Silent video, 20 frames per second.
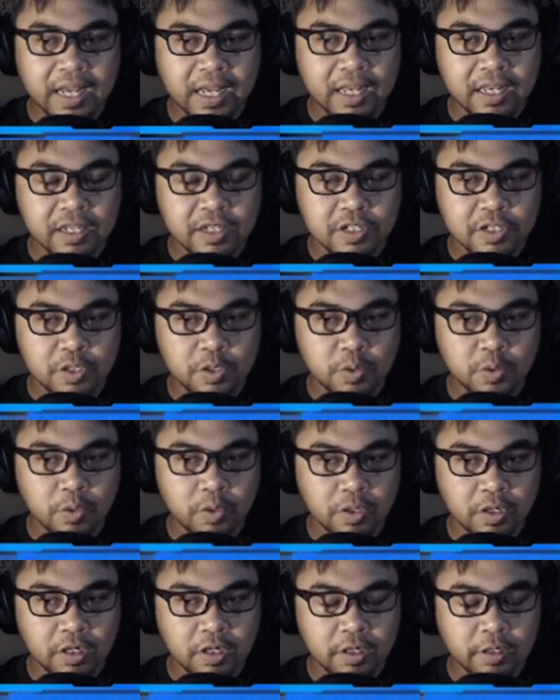as
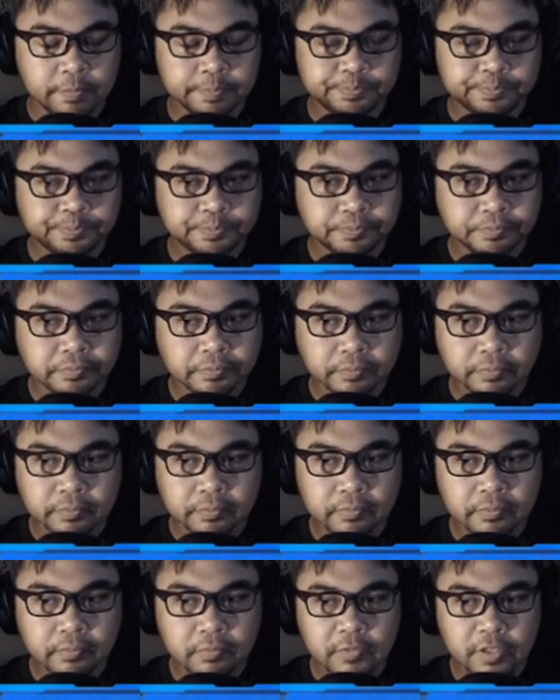your
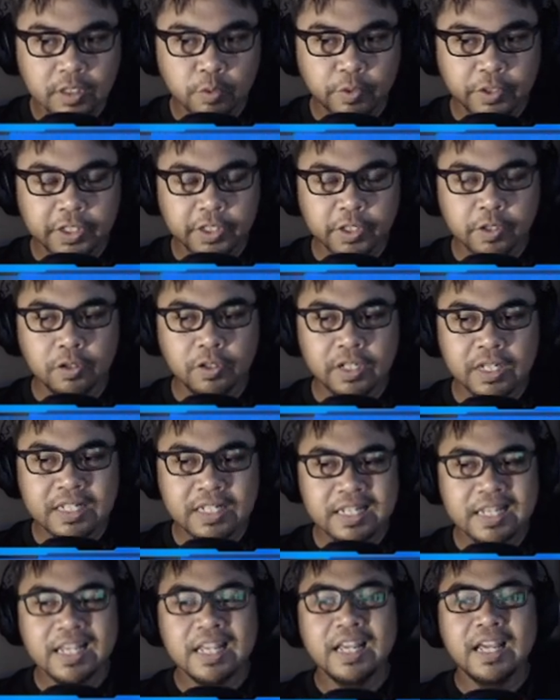what do you call
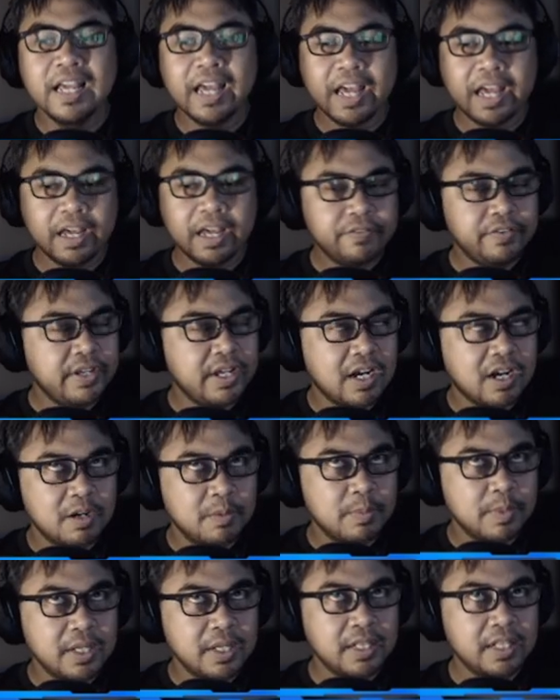this? Having
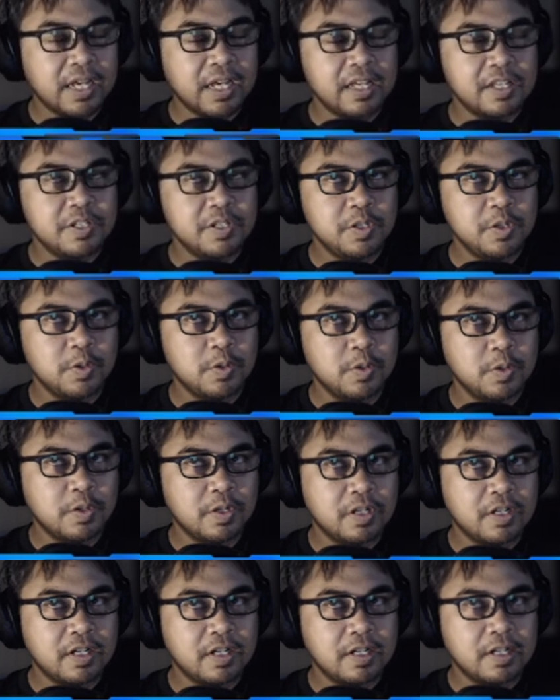Armand as
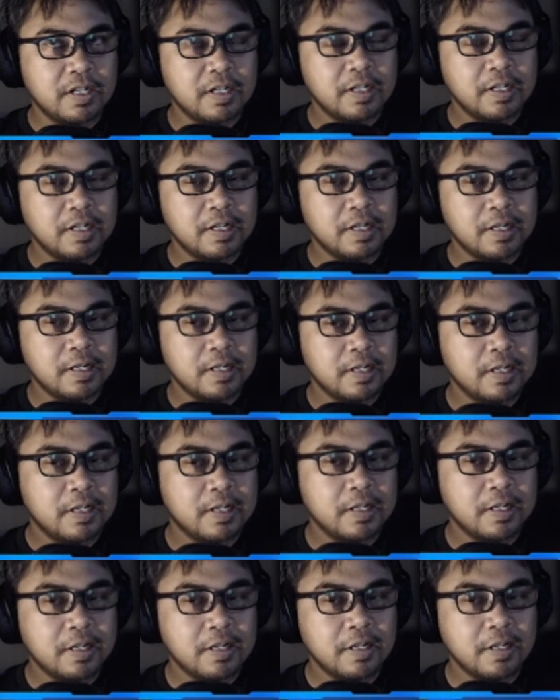your
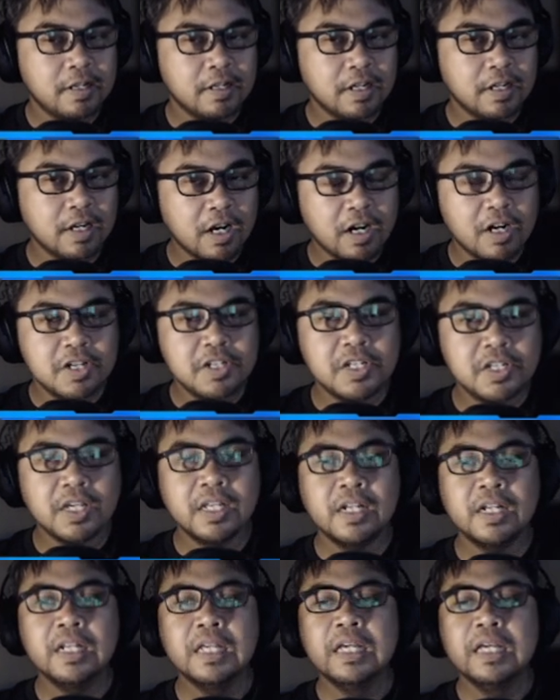uh,
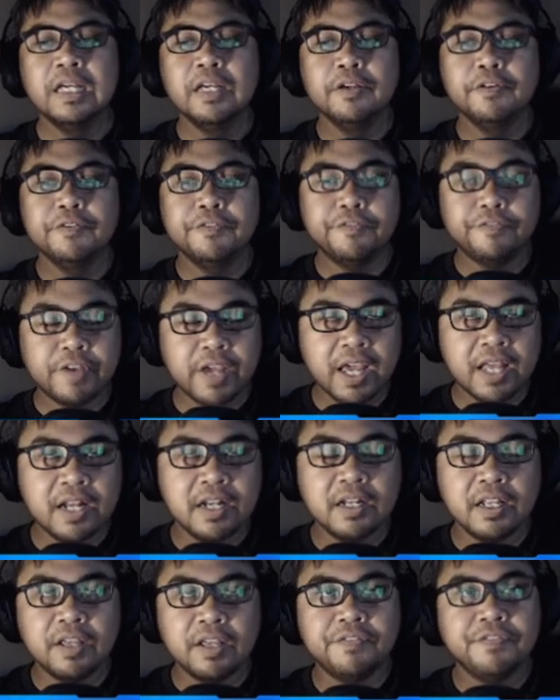guardian. Fen,
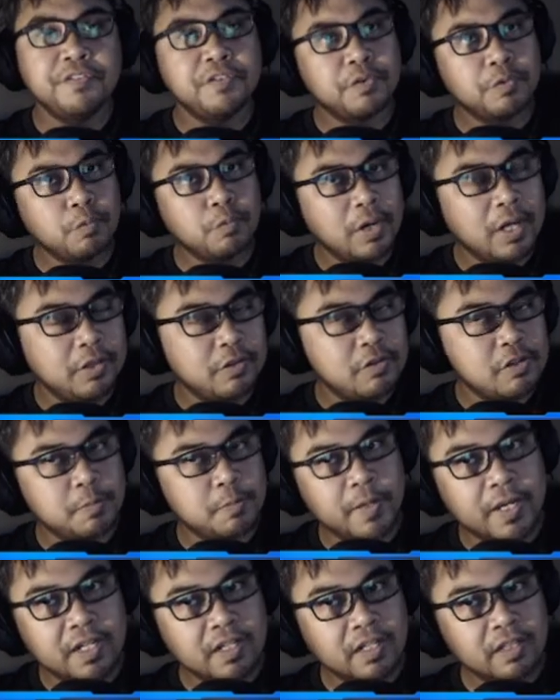if you want to
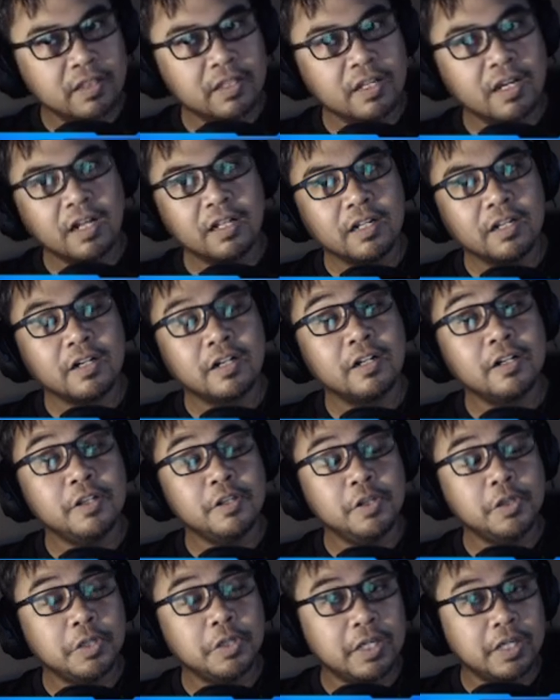spend that dollar,
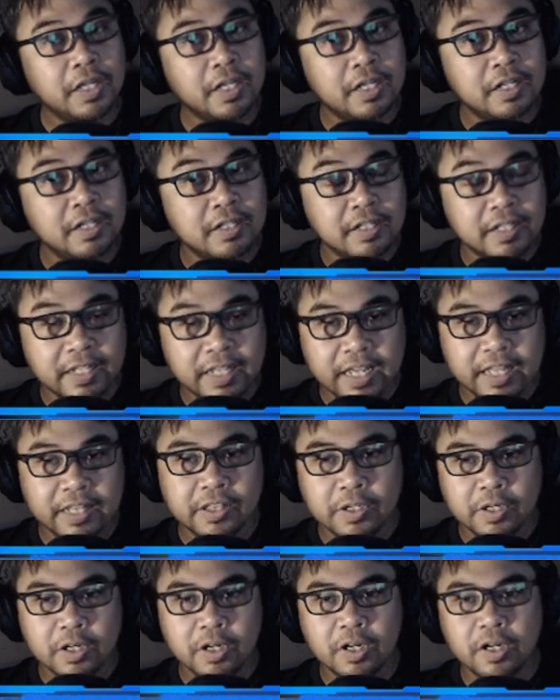you can get
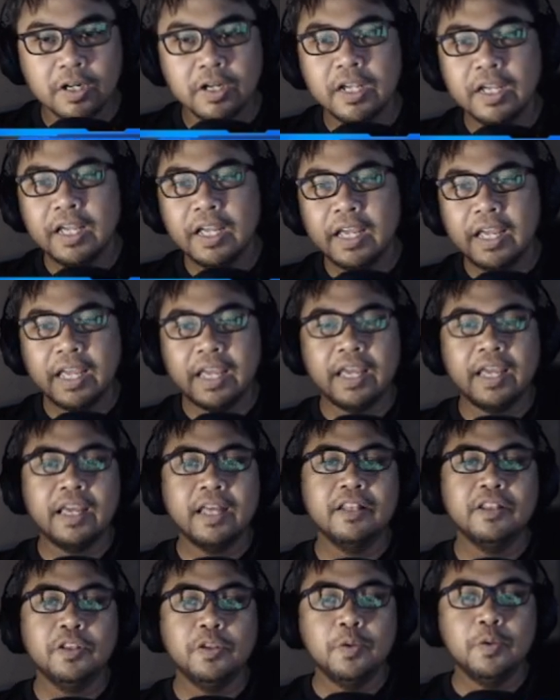her,
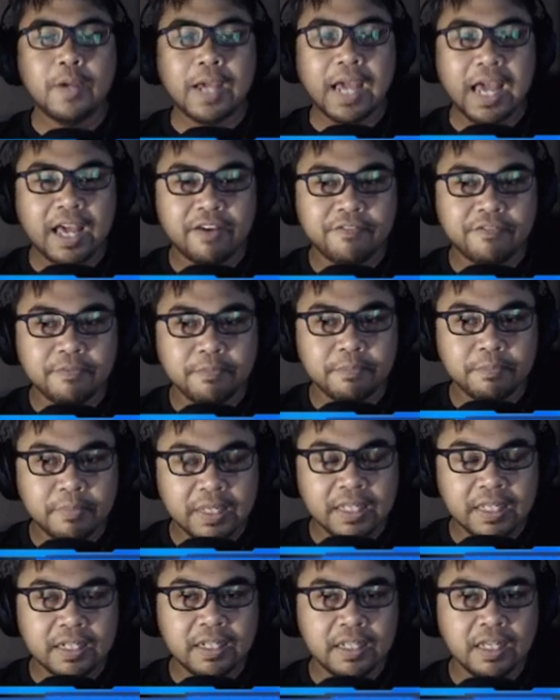and you have
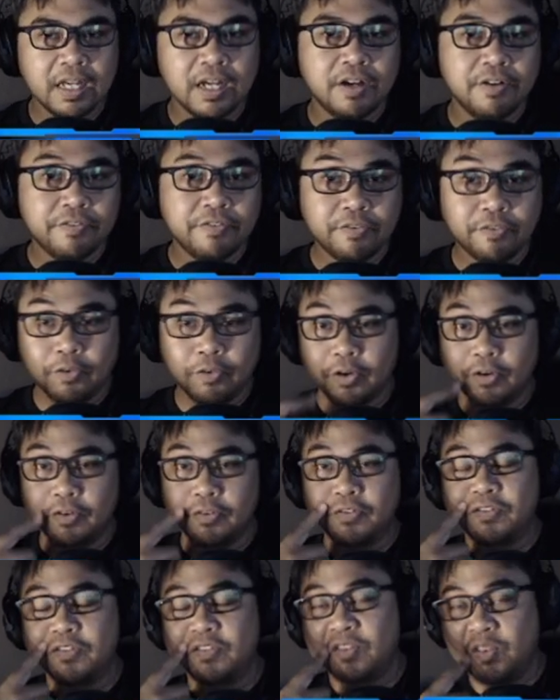media for
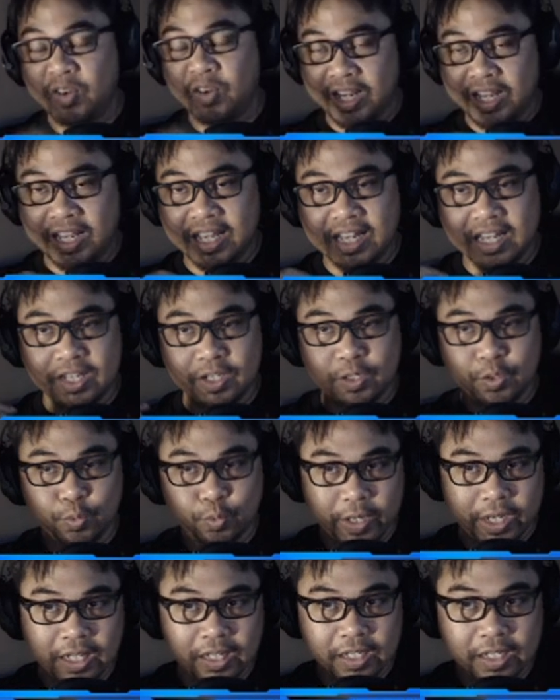free as
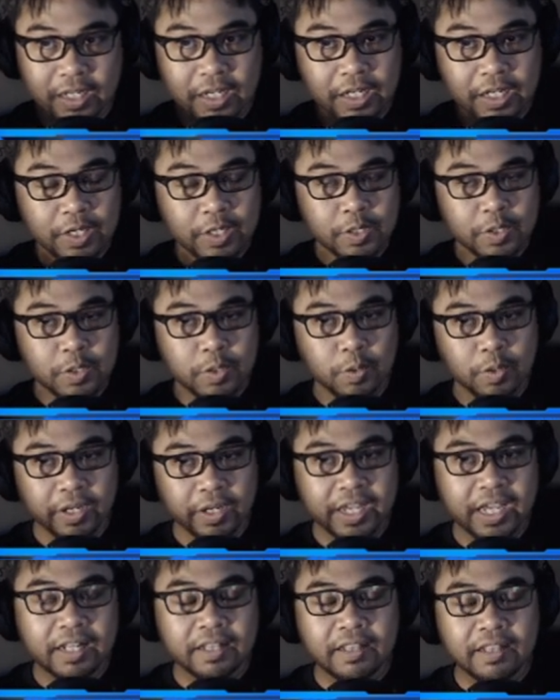well. So
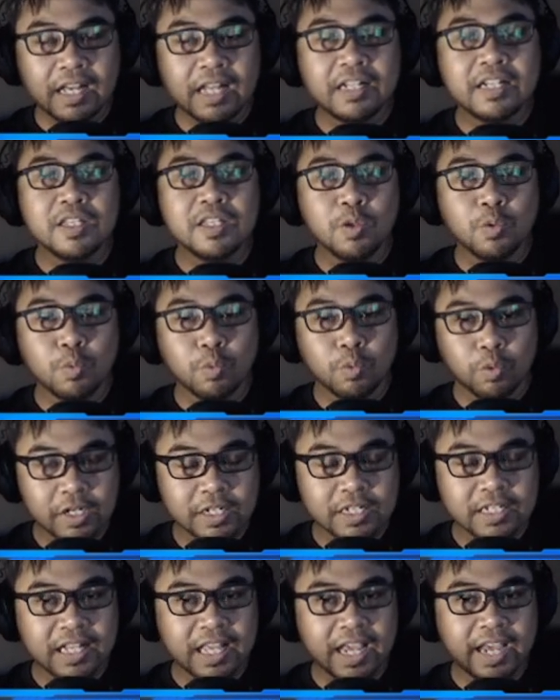again, that is the
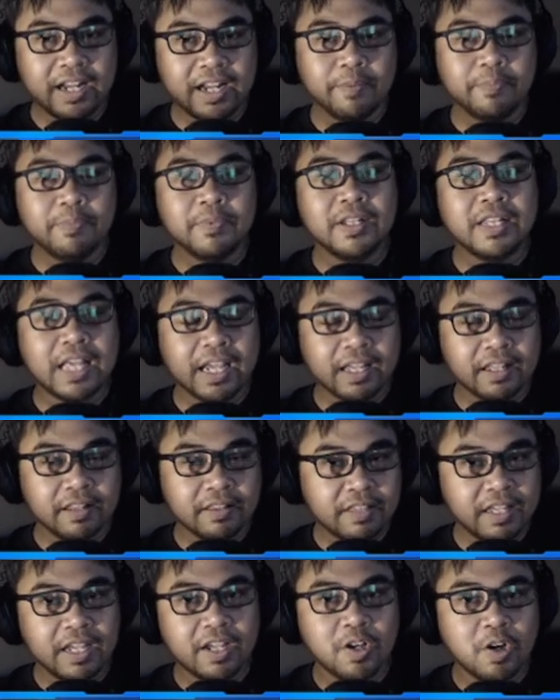worst lineup that I can
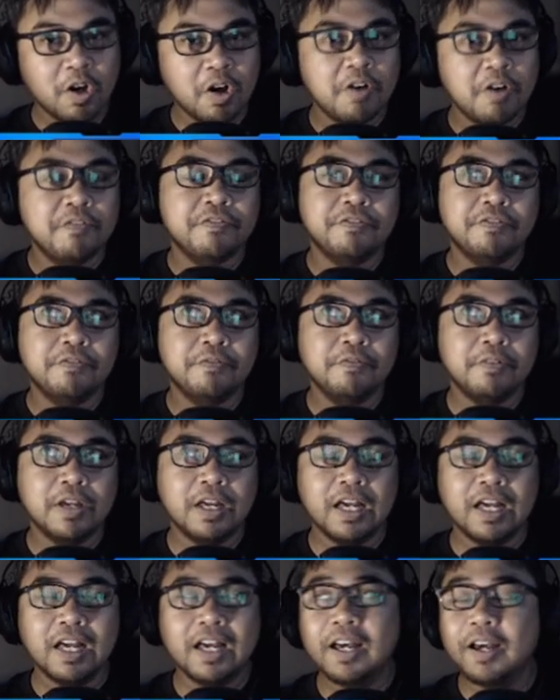think of.
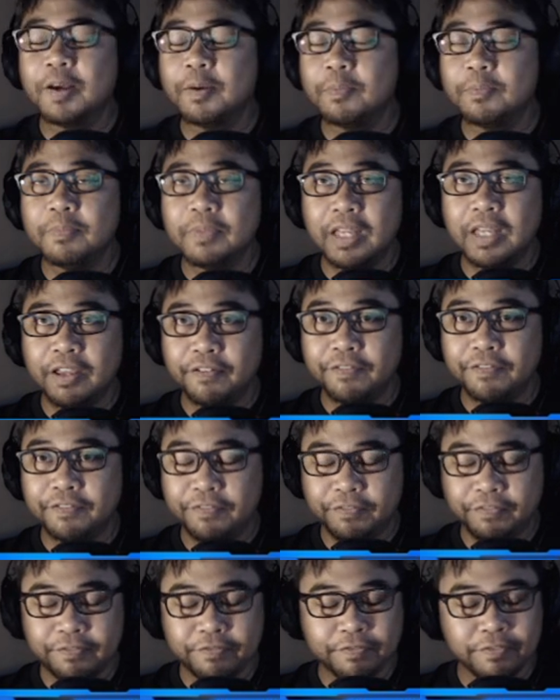Um, if
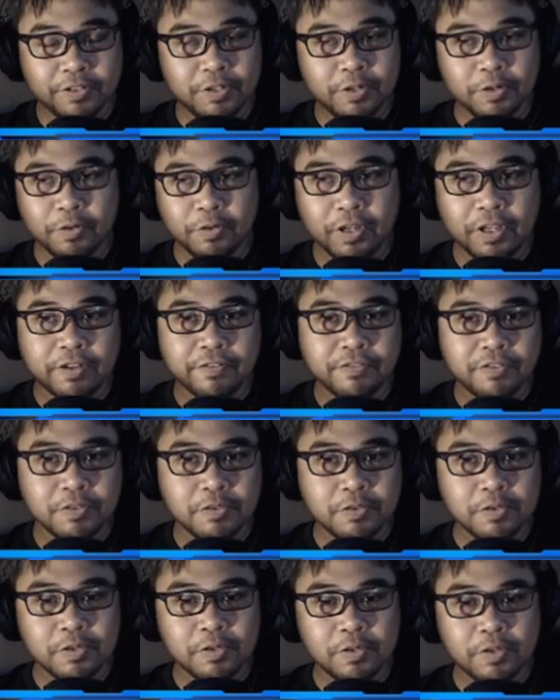you know, if
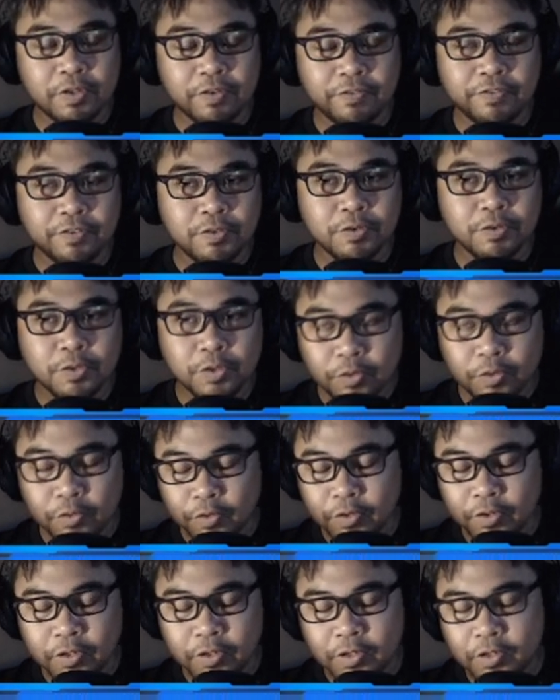you if you, you
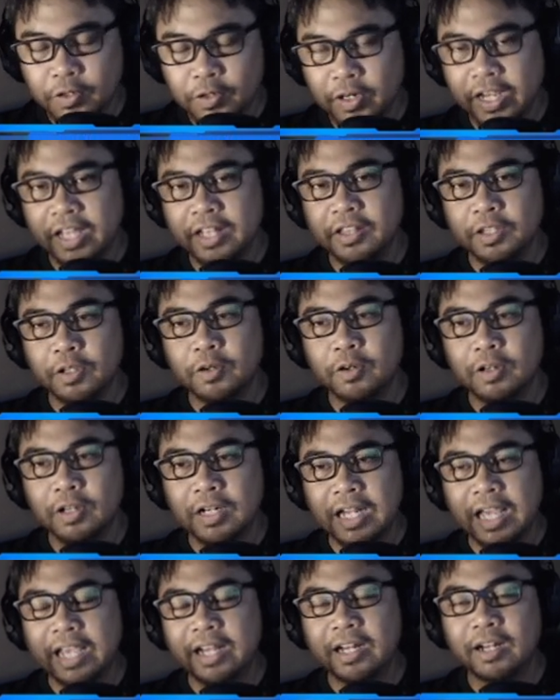create your
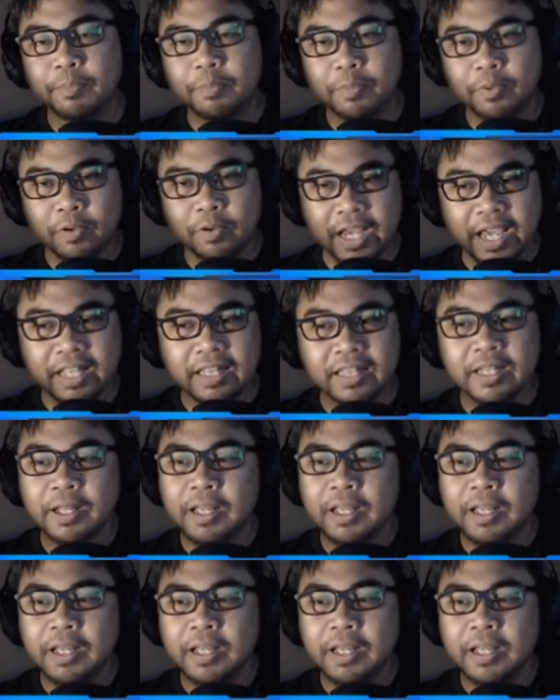lineup right,